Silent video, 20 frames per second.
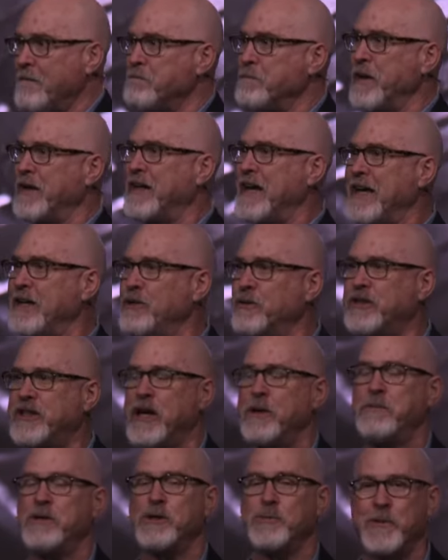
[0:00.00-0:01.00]
but can you
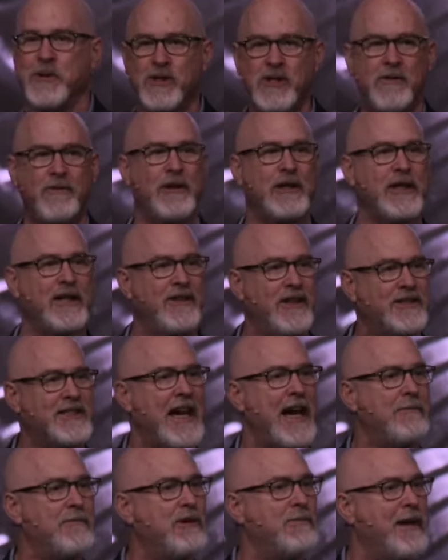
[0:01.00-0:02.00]
tell me specifically the
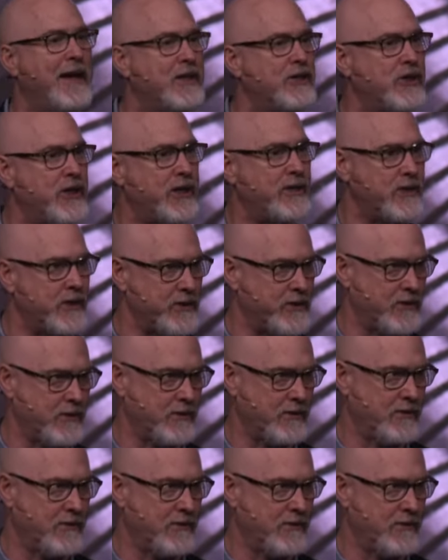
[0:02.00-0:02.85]
time you met Jesus?